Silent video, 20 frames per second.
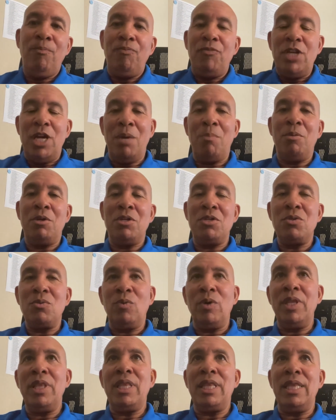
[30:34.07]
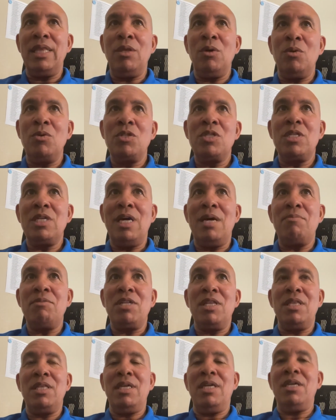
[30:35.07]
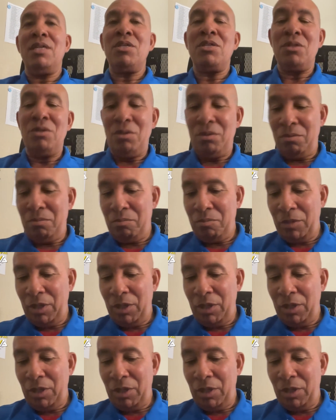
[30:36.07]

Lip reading: helping us with those types of things. So,